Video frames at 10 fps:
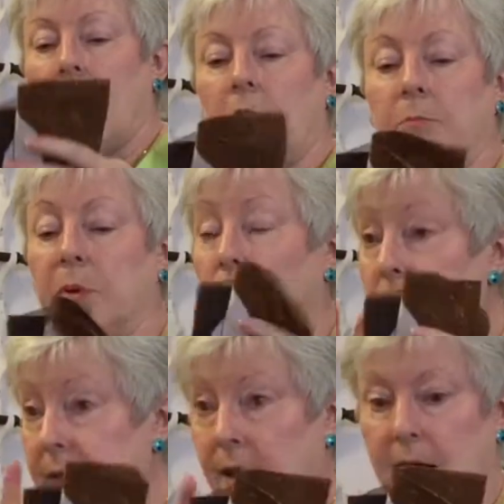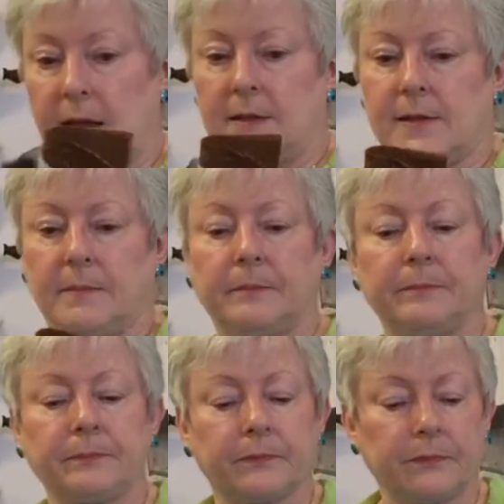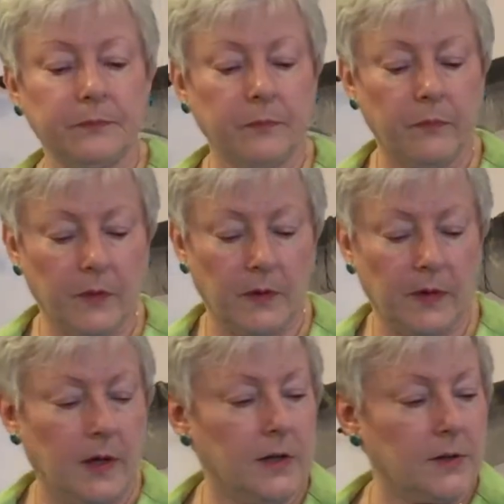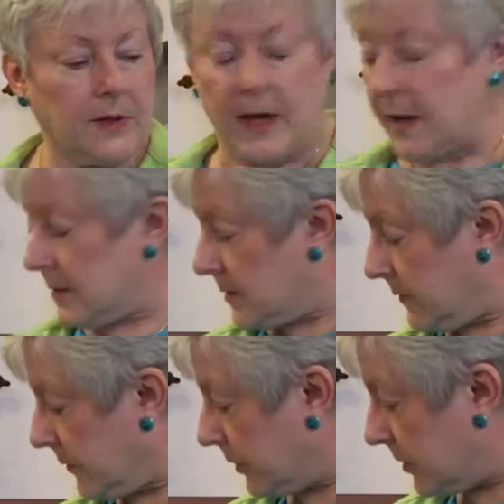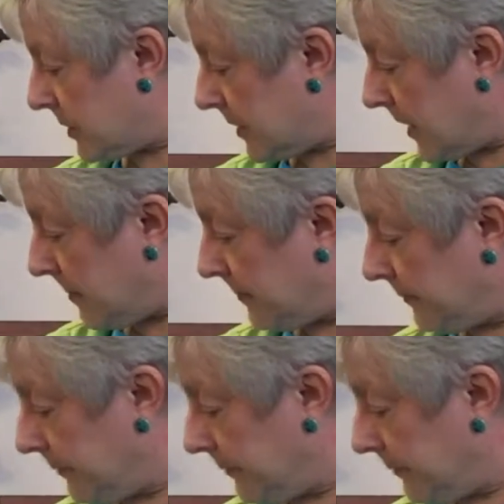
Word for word: on both sides. So that's the first step.